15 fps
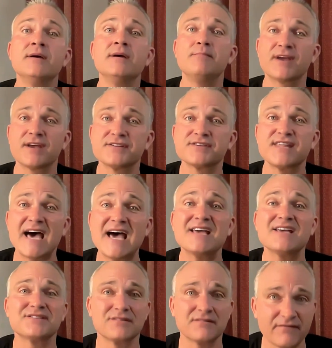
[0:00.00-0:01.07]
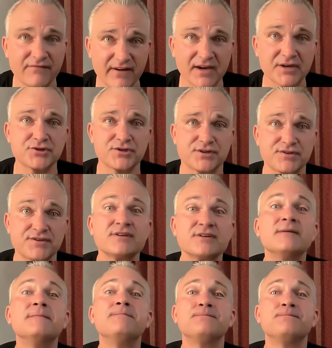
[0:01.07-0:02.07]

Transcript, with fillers: because that is infectious.